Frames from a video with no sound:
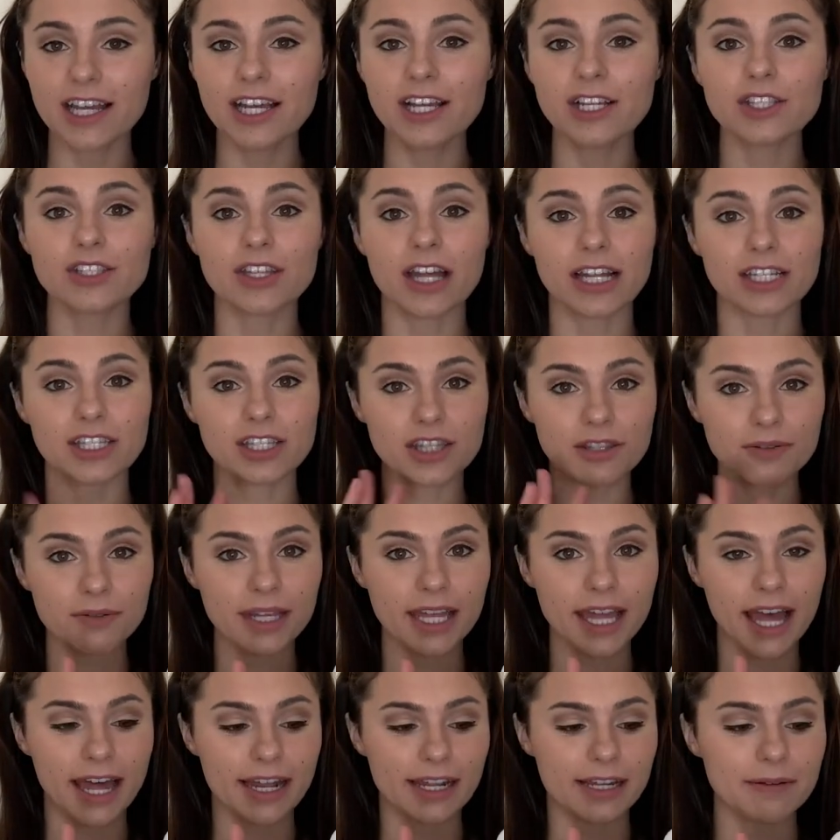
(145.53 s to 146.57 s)
So that's 3
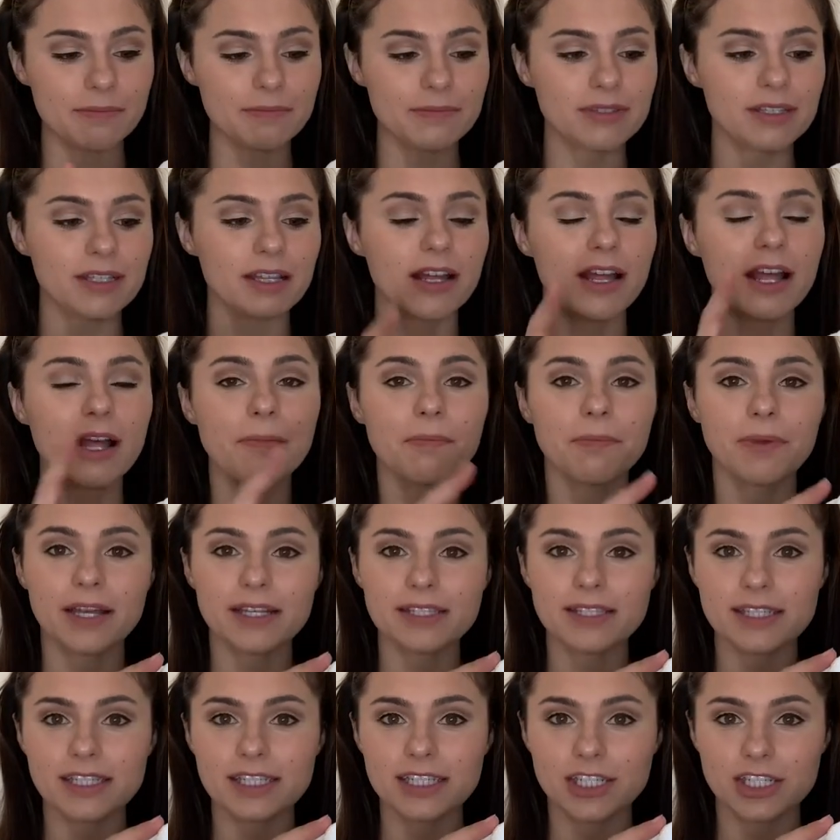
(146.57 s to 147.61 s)
atoms plus
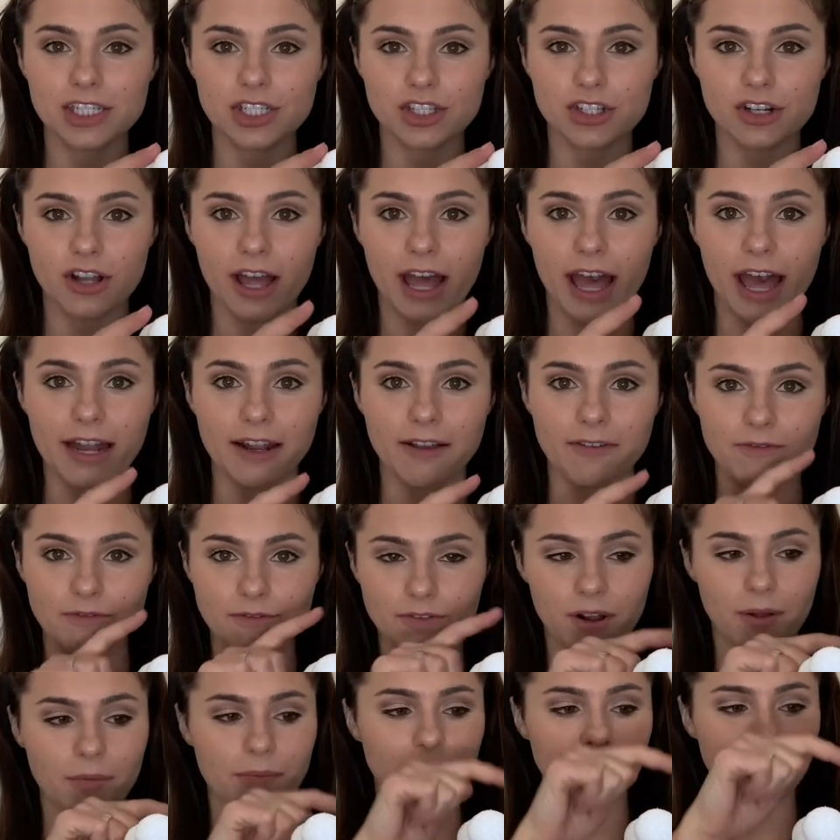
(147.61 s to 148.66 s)
the additional atom
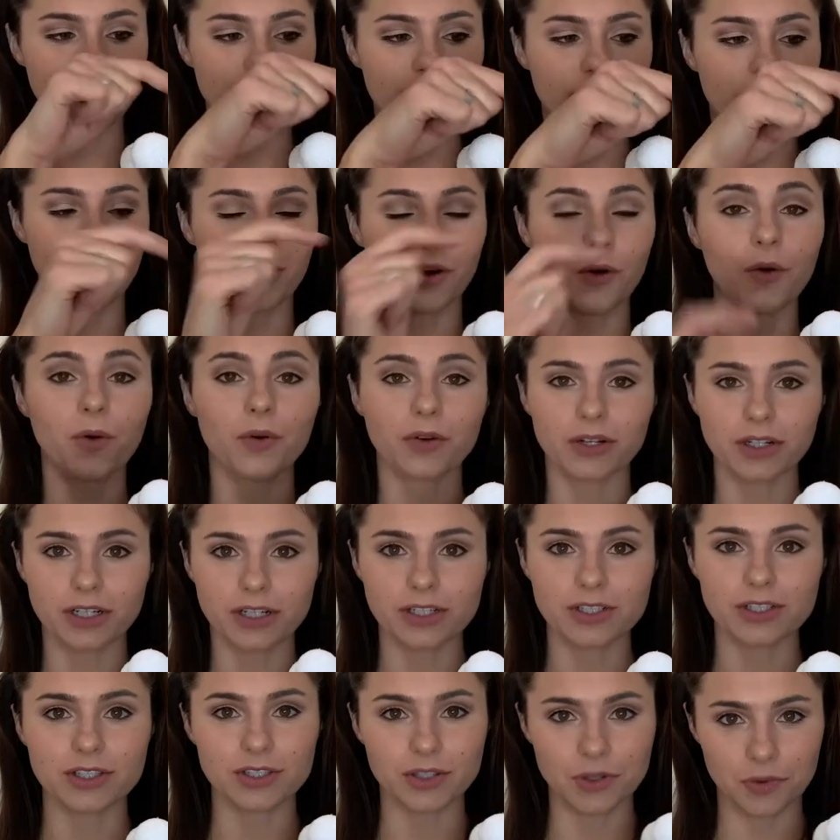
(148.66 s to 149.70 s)
from the
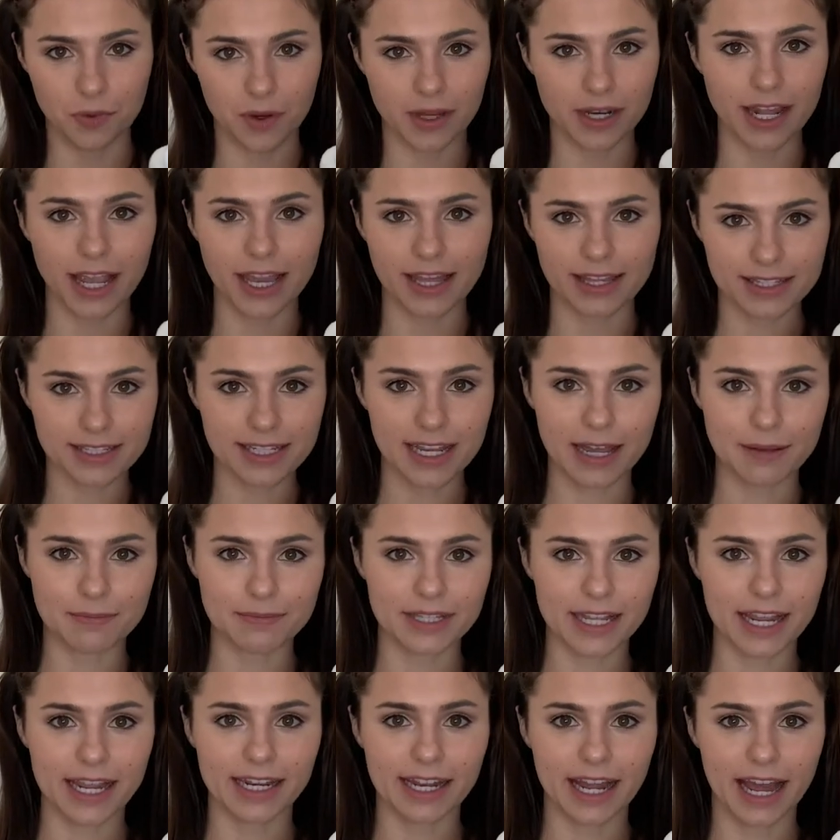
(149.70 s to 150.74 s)
corners. So 1/8 times
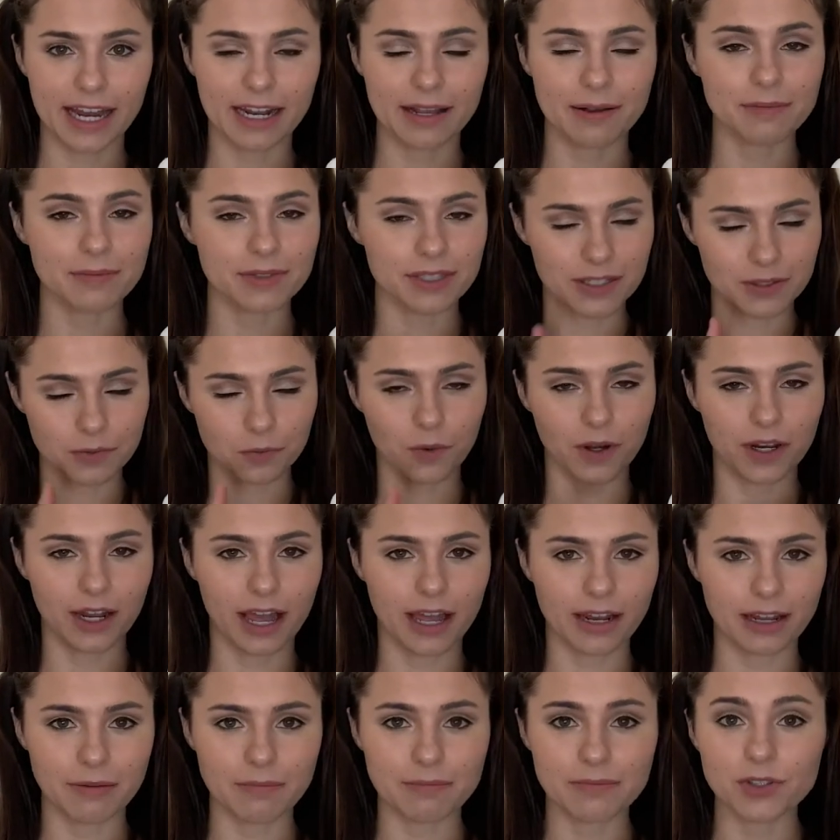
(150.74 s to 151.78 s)
8 atoms is 1
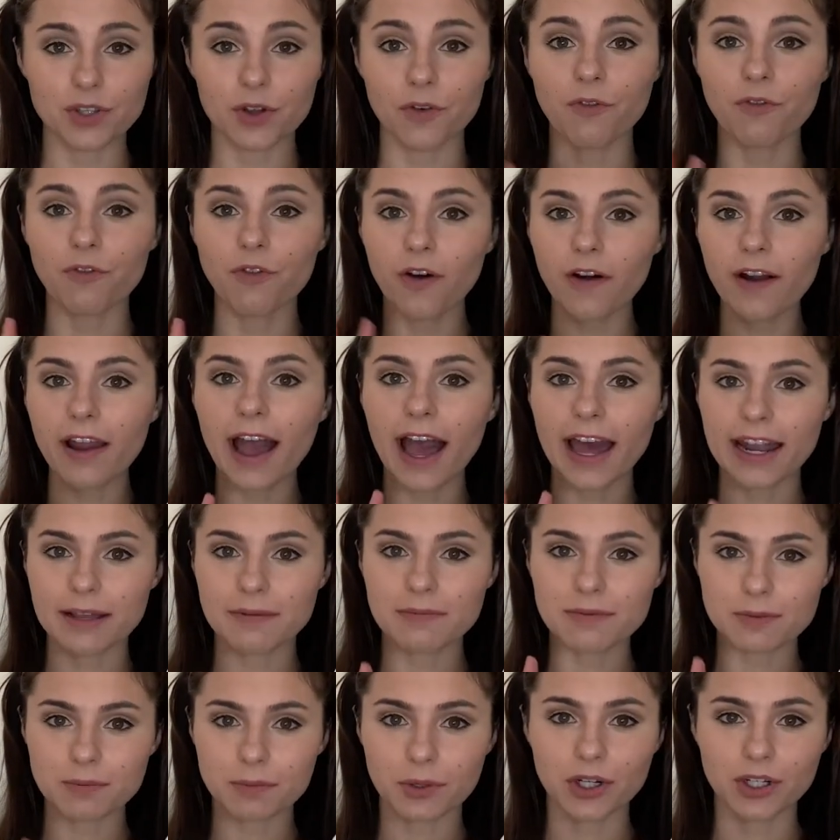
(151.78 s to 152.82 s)
atom. So 4
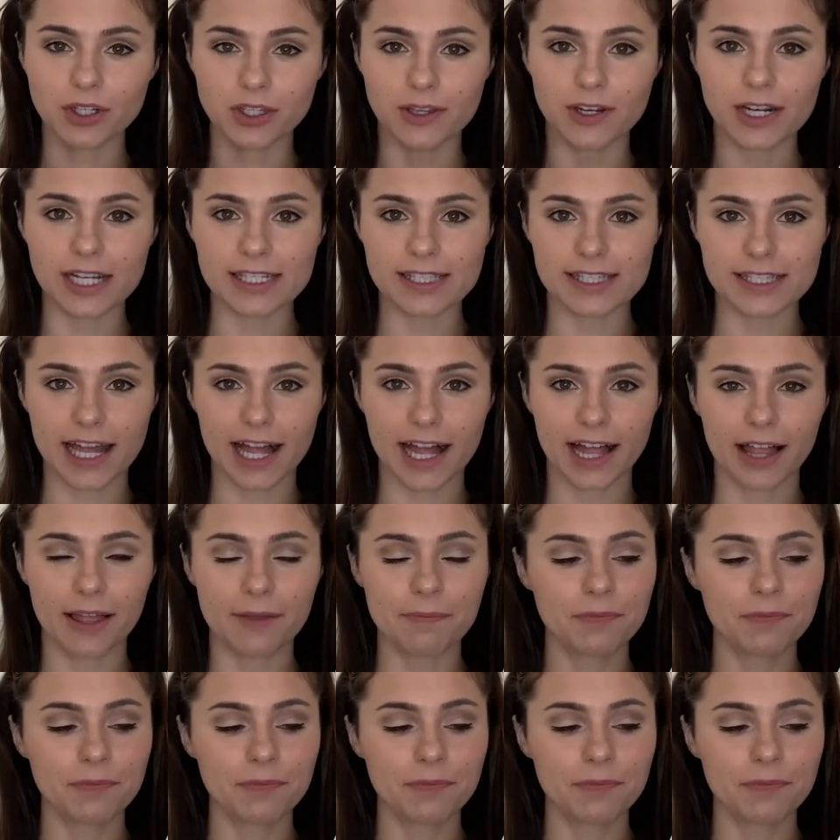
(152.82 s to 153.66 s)
atoms per unit cell.